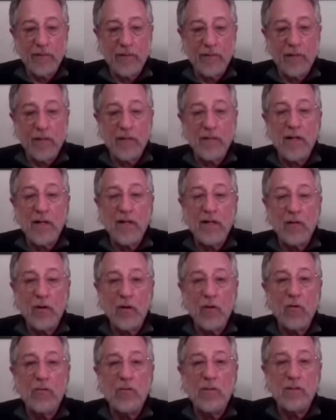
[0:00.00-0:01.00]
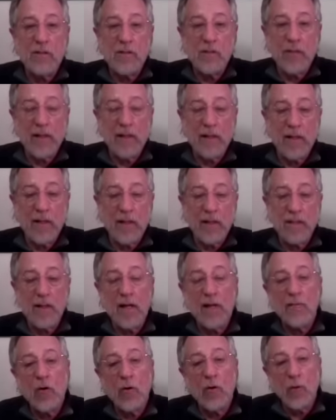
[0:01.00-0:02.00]
Because I know this is my last
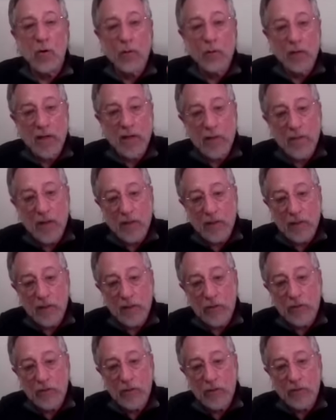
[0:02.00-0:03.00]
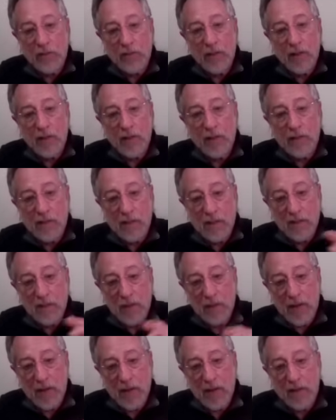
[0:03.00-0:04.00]
life. Oh, and when I met Gurdjieff and he sent
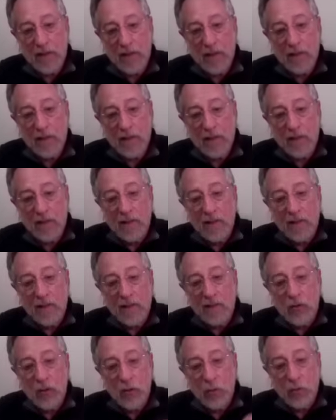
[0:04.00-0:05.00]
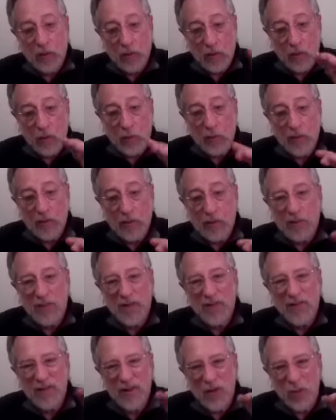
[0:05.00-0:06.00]
me back, he told me a whole bunch of
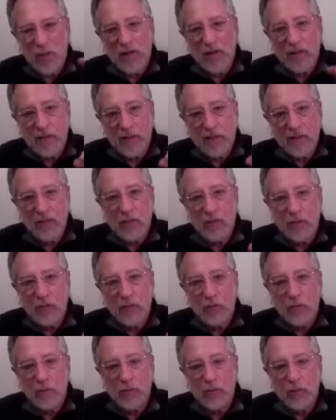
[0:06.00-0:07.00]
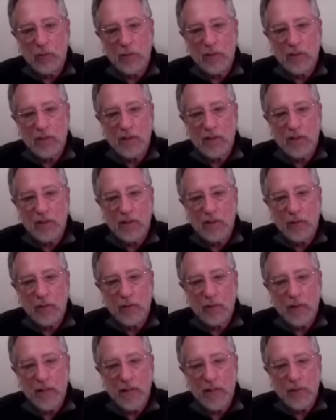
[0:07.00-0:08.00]
stuff. I don't want to get into do too much detail
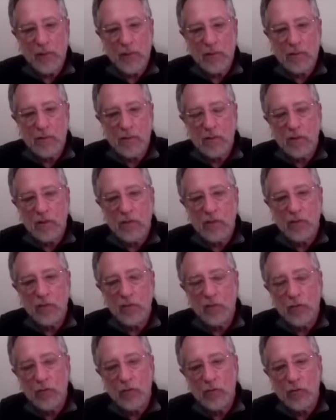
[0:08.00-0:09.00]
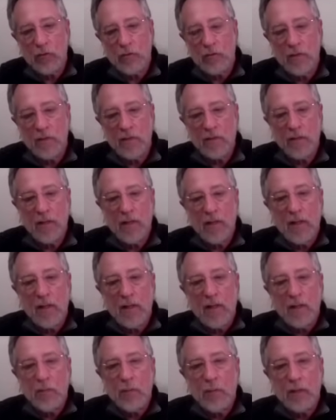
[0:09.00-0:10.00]
with that because it was some future stuff.
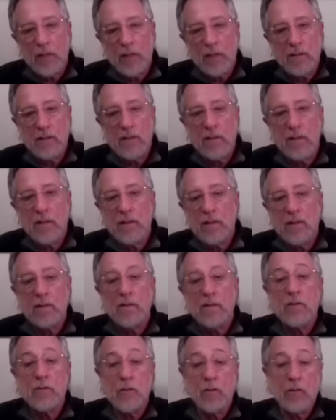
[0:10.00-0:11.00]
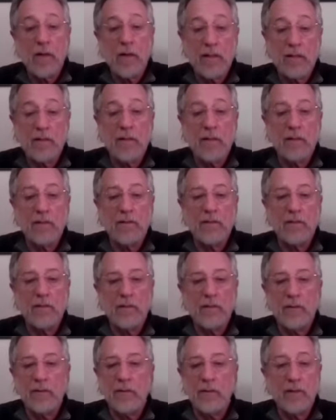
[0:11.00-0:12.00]
But he said, This is your last life.
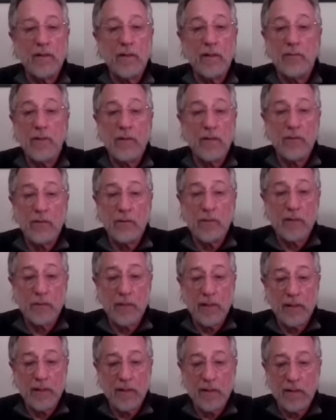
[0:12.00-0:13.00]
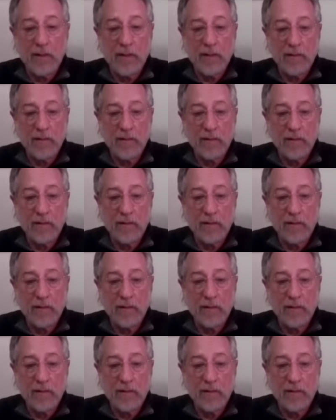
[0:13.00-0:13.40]
You don't ever have to come back again.